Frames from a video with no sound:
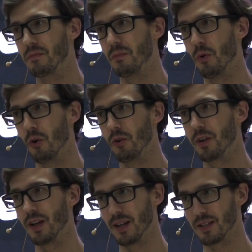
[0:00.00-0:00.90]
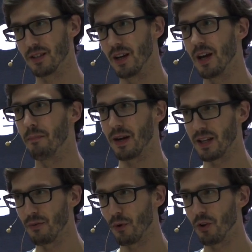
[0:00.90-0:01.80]
More, yes. By
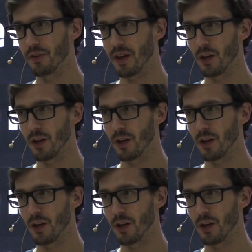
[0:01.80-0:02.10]
default, a